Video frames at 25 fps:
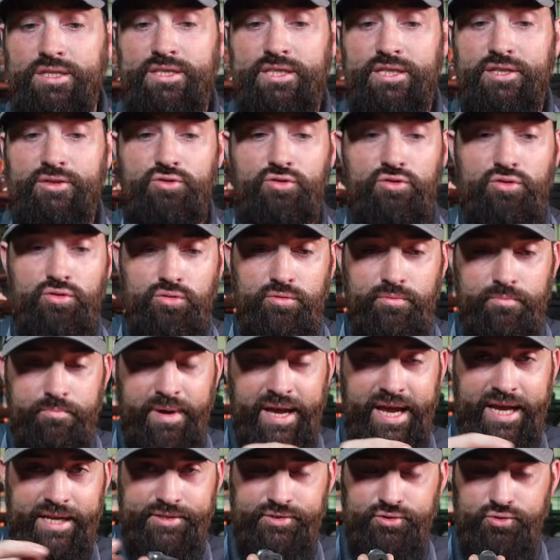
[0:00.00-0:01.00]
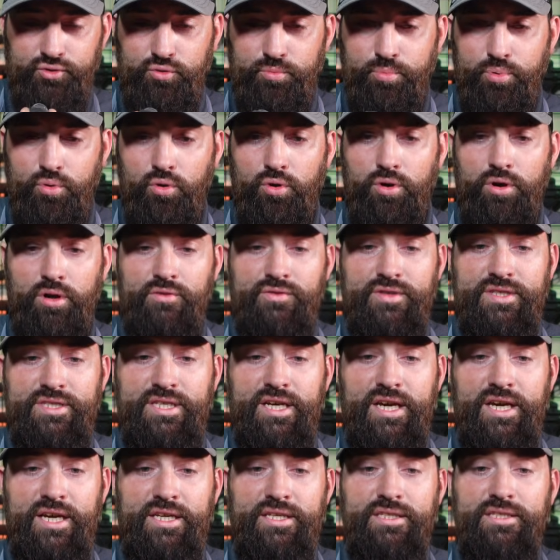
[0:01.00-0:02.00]
single pass-through port on the
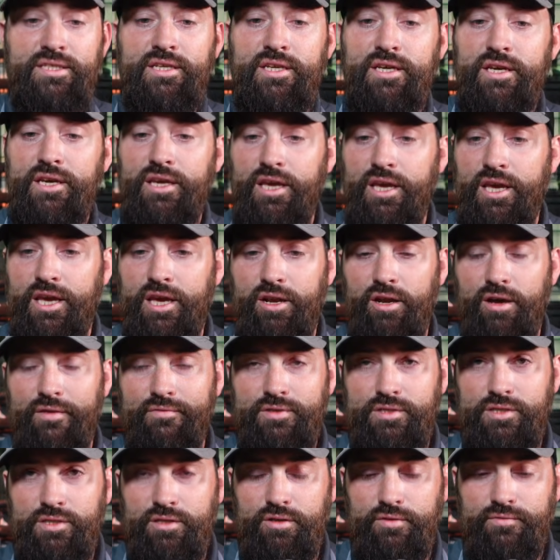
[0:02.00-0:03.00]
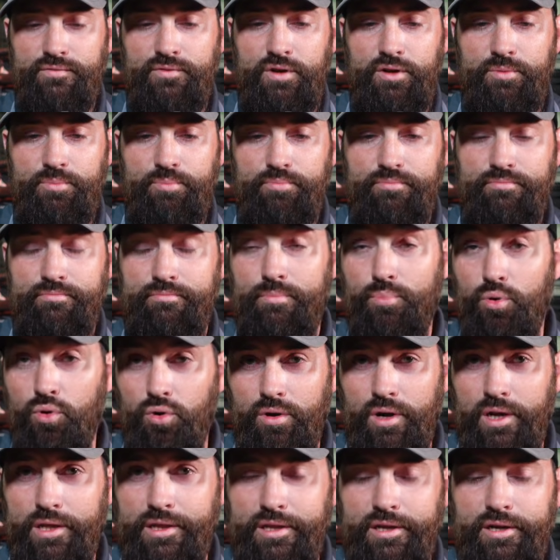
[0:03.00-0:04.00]
sides, and obviously your front
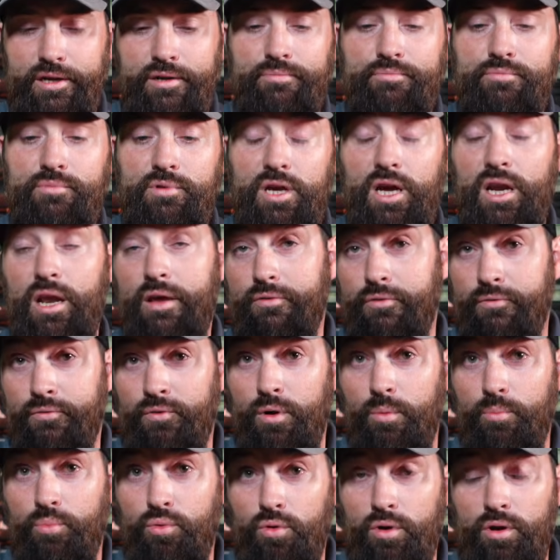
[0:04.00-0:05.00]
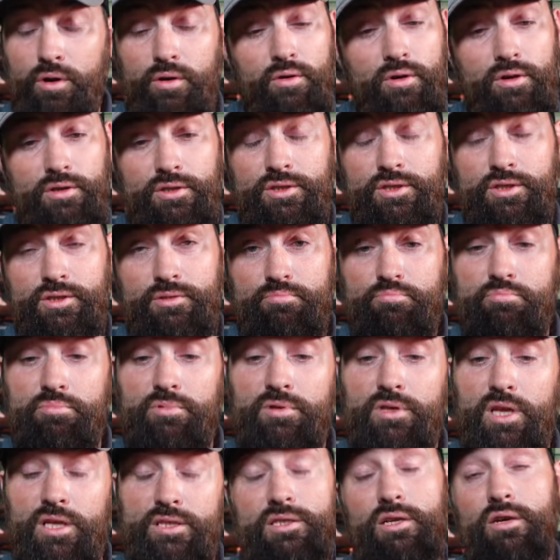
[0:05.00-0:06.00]
port right there. You gotta have a front port or else
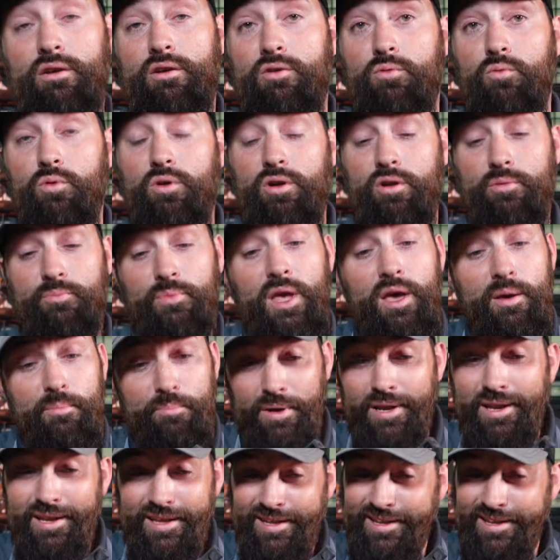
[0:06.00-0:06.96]
that's not gonna work. But